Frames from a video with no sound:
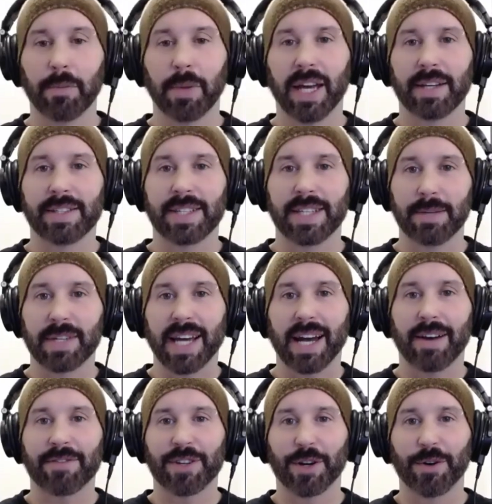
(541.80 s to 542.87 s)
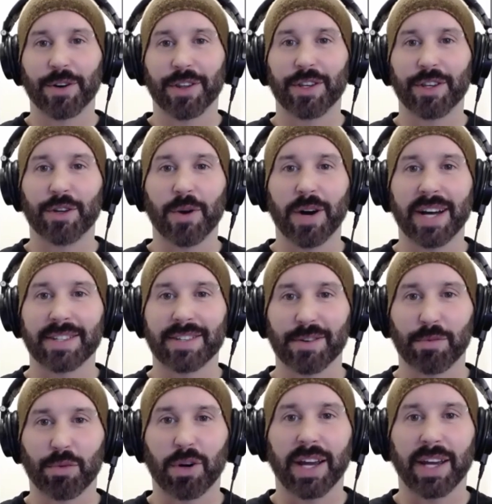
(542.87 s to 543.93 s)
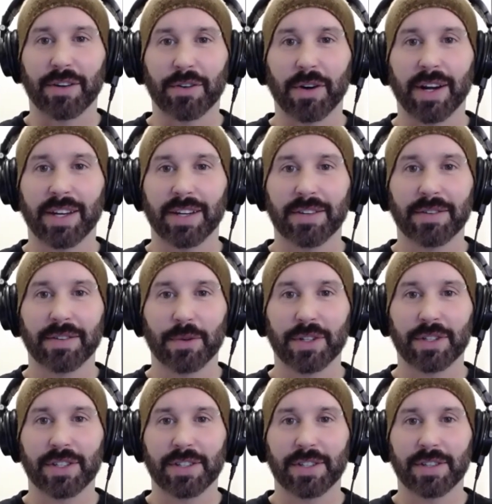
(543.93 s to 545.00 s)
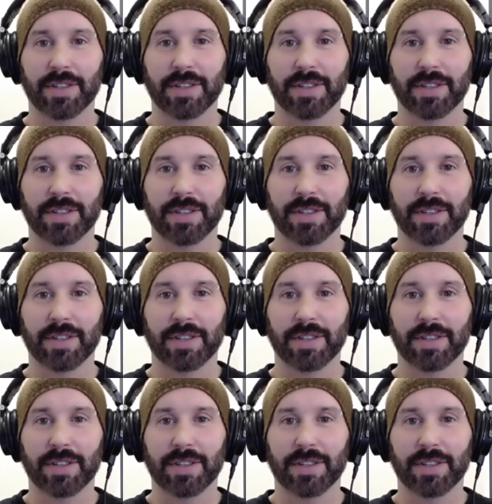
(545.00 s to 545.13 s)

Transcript: bands seem to have to go to the US to break, right? Which is